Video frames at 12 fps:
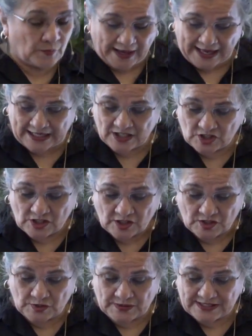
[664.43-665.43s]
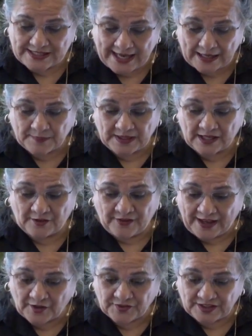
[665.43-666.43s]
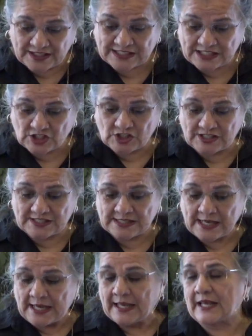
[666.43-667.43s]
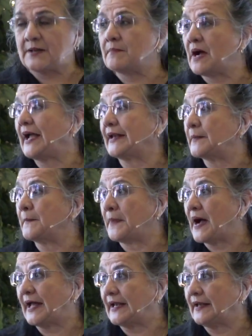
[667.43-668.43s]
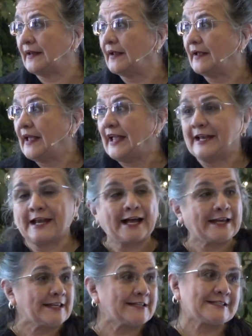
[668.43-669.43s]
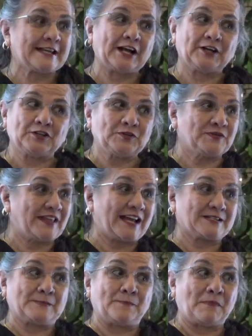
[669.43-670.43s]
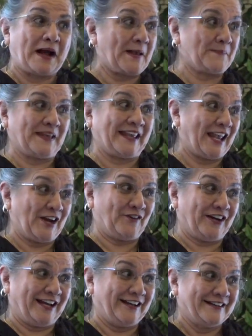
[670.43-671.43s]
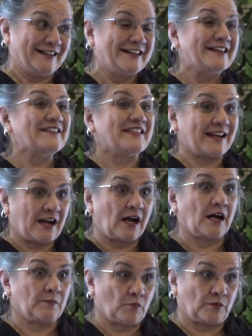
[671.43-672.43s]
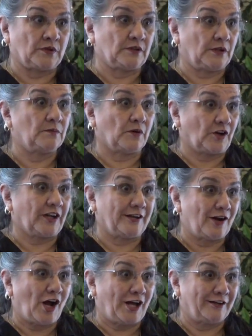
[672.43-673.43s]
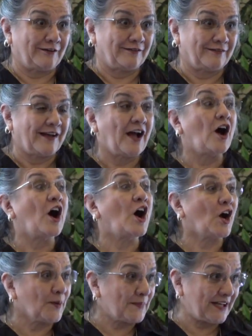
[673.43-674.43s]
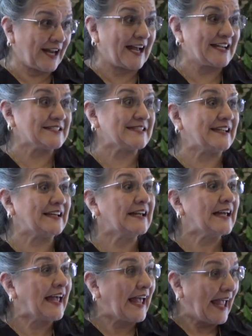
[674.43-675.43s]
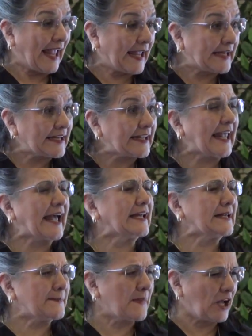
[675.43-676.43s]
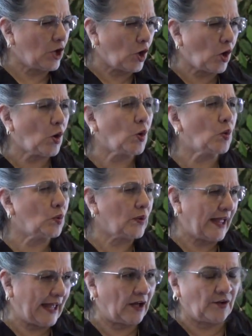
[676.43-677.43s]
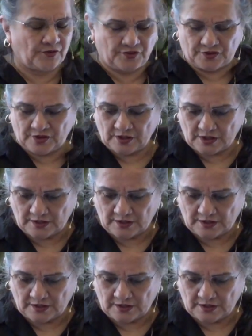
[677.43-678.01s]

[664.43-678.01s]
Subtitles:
the way to attainment of health conditions in mind and body. And I can tell you that's my big area that I'm really working on, harmonizing and getting my whole health.